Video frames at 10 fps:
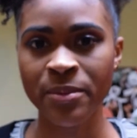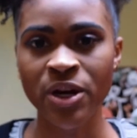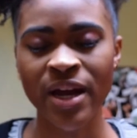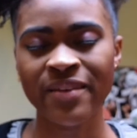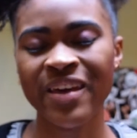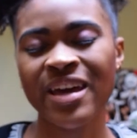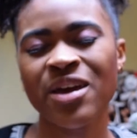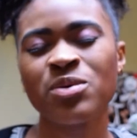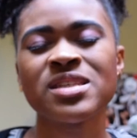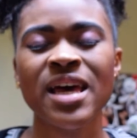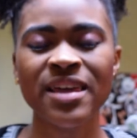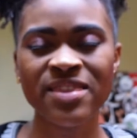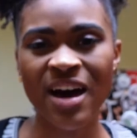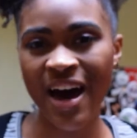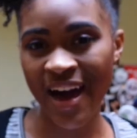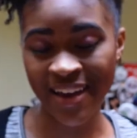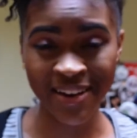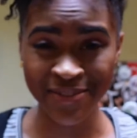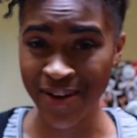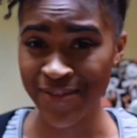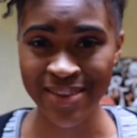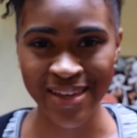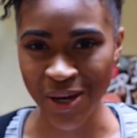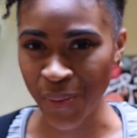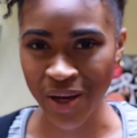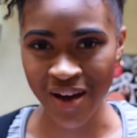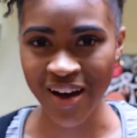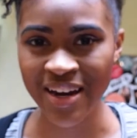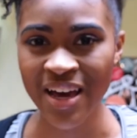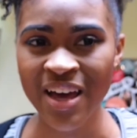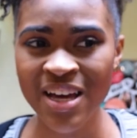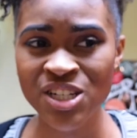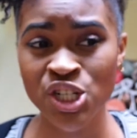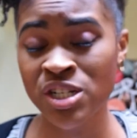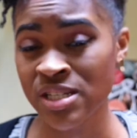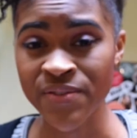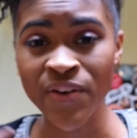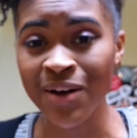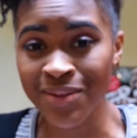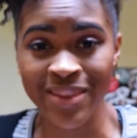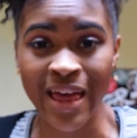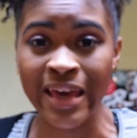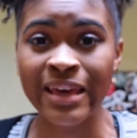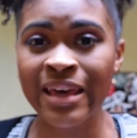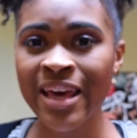and like it was like the height of everything going on. She just felt like